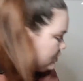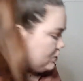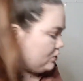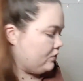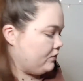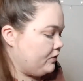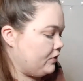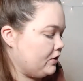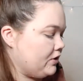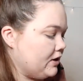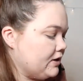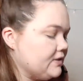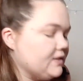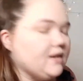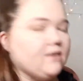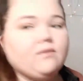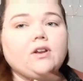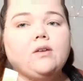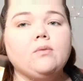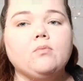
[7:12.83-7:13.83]
So if you guys
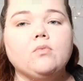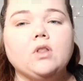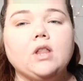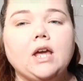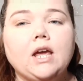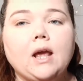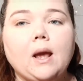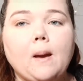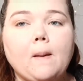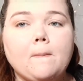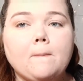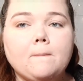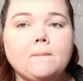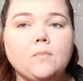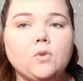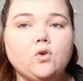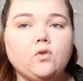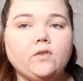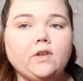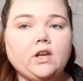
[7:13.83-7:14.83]
have any, like,
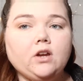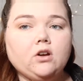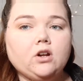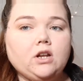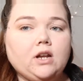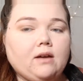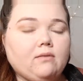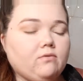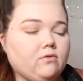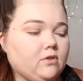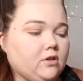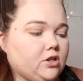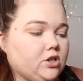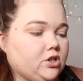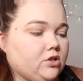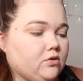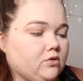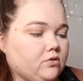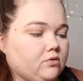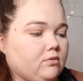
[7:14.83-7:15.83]
movie or Netflix
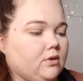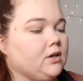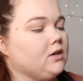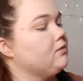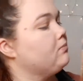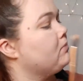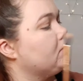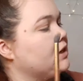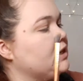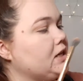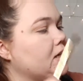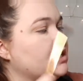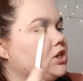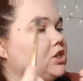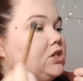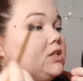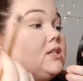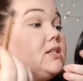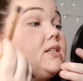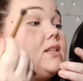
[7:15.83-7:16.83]
shows
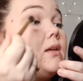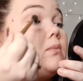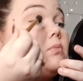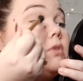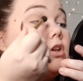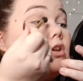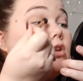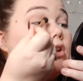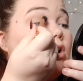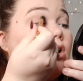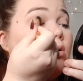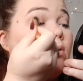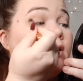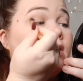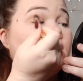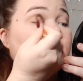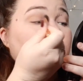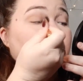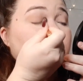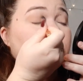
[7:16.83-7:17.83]
recommendations, let me know. I
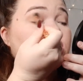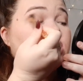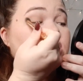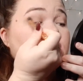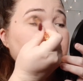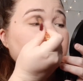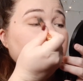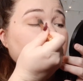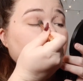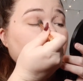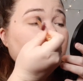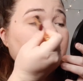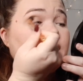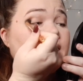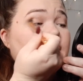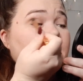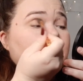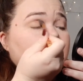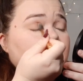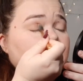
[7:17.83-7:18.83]
heard Schitt's
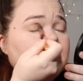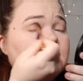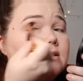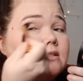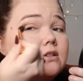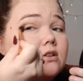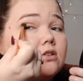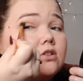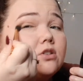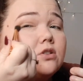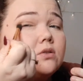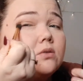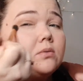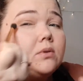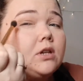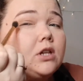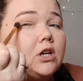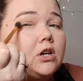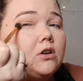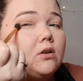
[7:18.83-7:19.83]
Creek is also a
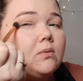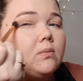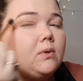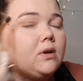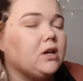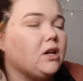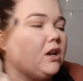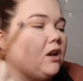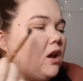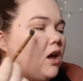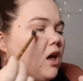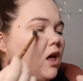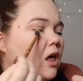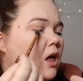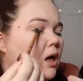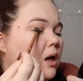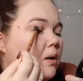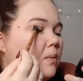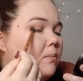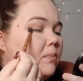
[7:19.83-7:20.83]
really good one,
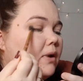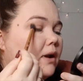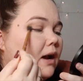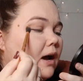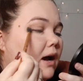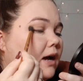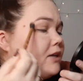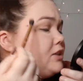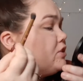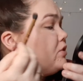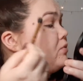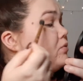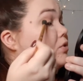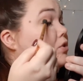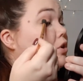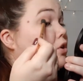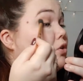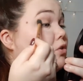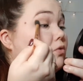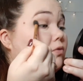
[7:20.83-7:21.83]
but I don't
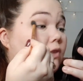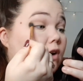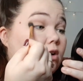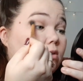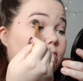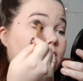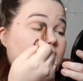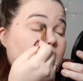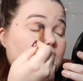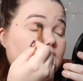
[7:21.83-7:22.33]
know if I'll ever